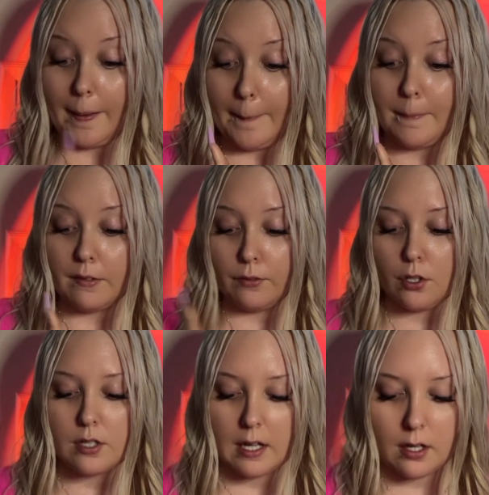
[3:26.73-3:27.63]
But
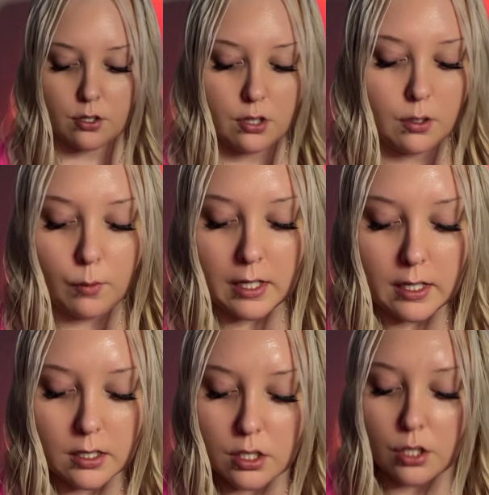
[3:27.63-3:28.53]
first, actually, we
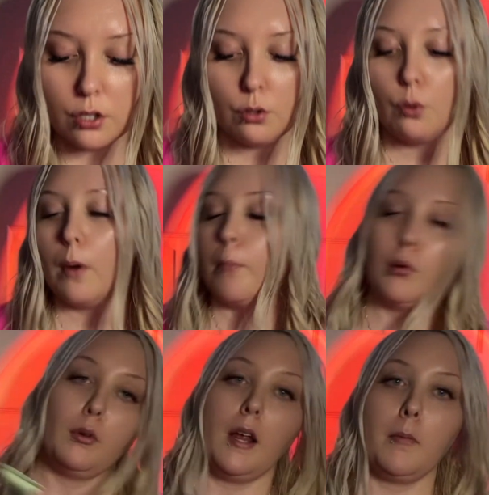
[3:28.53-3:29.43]
need to do
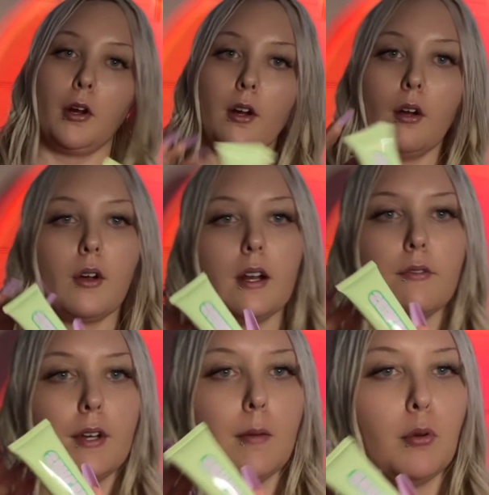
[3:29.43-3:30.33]
primer. How could I
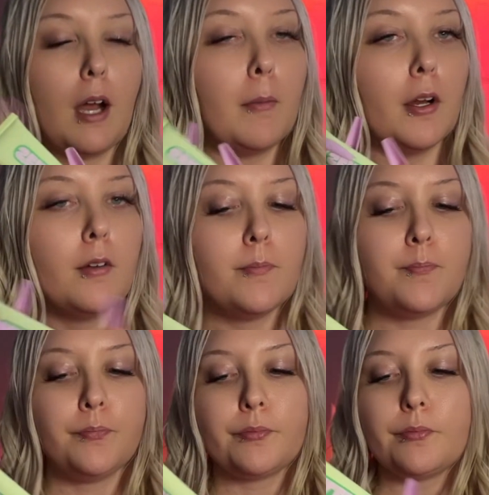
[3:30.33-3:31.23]
forget primer?
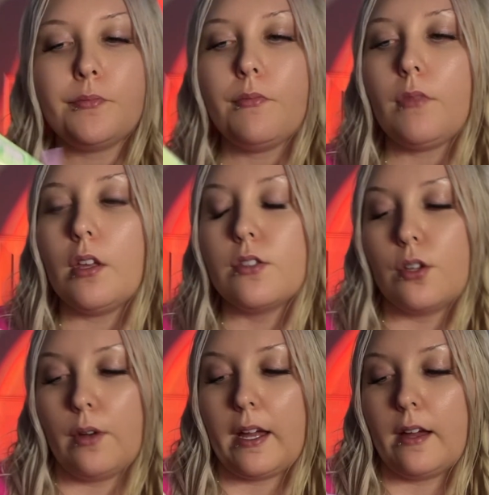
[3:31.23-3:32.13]

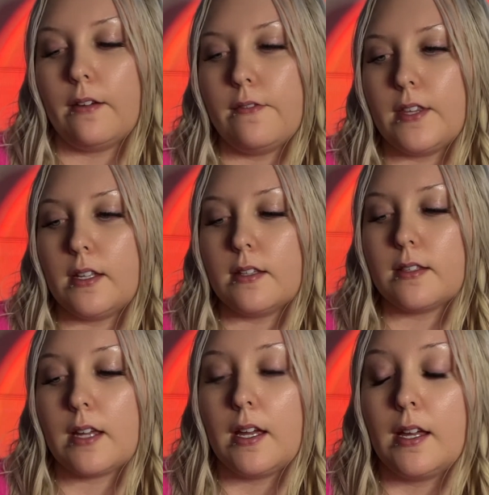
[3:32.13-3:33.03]
So I have
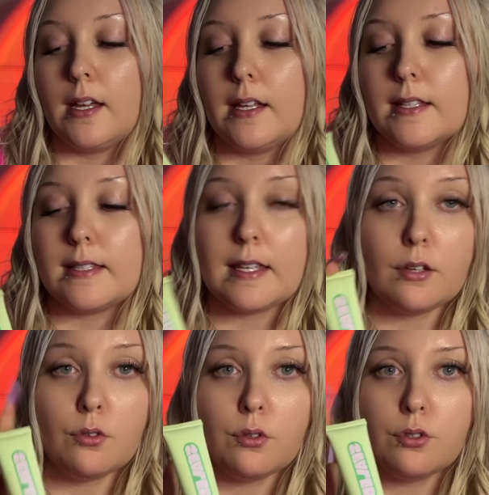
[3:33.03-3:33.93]
this
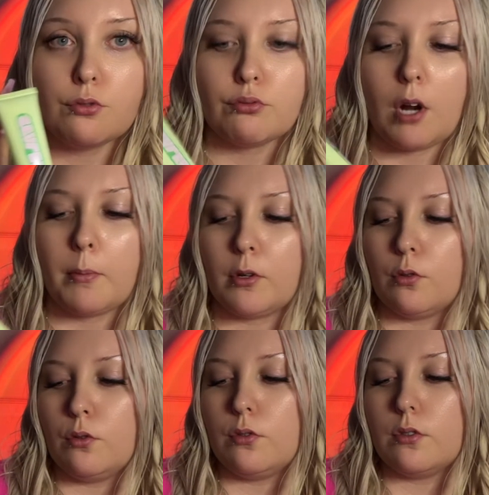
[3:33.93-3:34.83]
Sealed
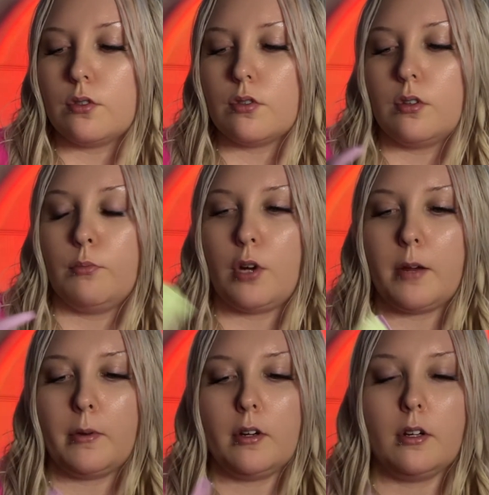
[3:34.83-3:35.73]
Tropicals
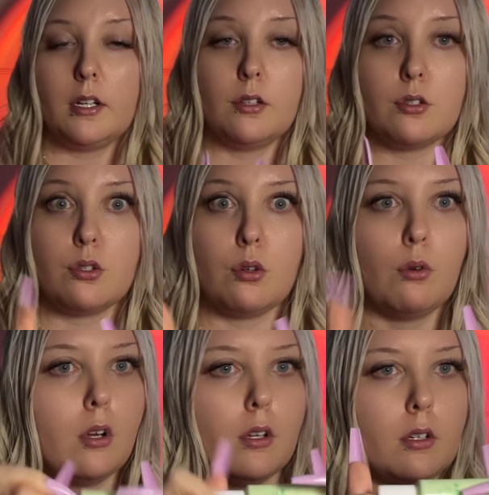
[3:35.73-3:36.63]
primer, and it's so
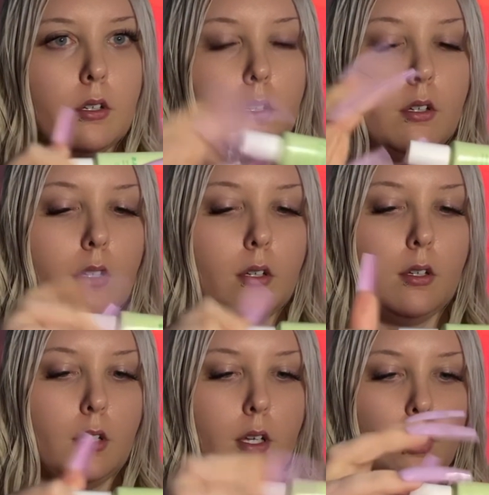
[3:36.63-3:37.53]
good.
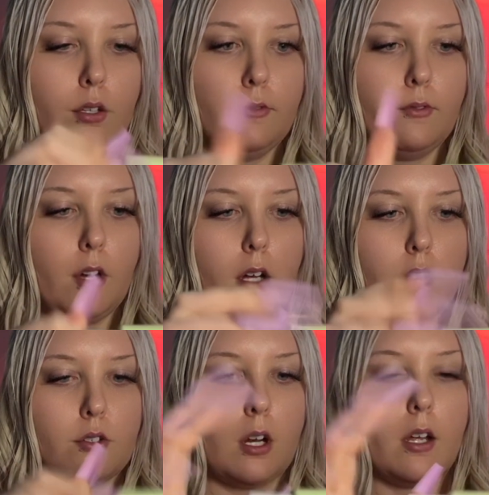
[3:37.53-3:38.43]
You've got to
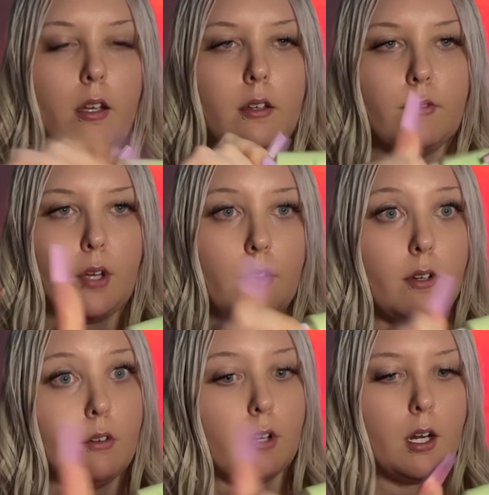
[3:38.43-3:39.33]
try it if you haven't
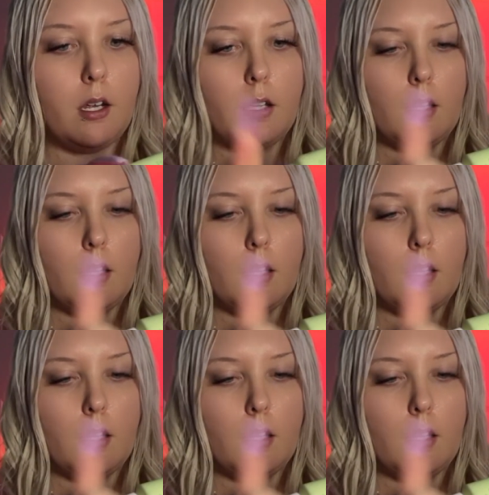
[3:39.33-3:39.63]
already.